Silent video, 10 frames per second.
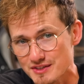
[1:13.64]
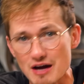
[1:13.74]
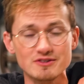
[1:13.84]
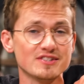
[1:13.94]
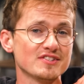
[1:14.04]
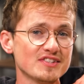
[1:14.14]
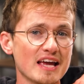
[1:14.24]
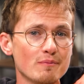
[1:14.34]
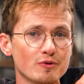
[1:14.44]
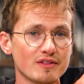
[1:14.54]
Now it's the
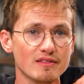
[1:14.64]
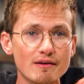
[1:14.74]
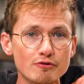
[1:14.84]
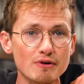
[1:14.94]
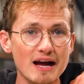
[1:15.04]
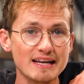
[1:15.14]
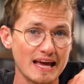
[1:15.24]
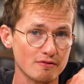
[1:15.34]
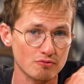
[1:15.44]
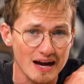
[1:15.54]
same with the Level Ride
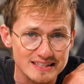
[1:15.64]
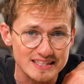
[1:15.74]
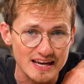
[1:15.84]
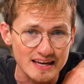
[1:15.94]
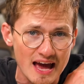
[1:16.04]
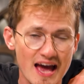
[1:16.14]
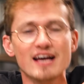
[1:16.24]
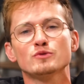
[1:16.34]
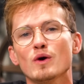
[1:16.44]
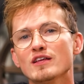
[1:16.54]
and Ride Tech,
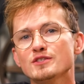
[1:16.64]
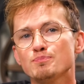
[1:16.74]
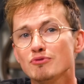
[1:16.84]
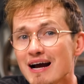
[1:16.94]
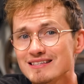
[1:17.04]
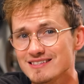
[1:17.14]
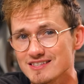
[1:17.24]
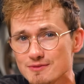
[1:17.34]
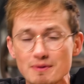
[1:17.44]
as well as Prozis,